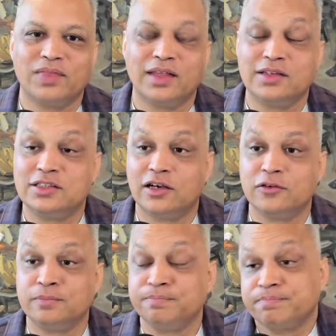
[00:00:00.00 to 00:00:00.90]

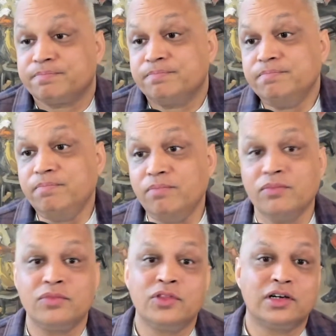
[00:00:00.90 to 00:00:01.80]
So,
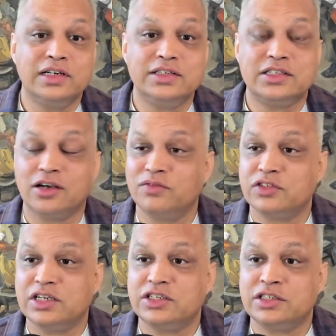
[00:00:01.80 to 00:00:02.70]
not an easy
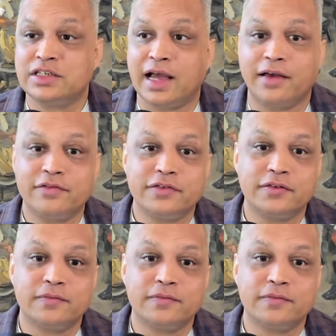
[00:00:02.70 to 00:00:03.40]
conversation to have.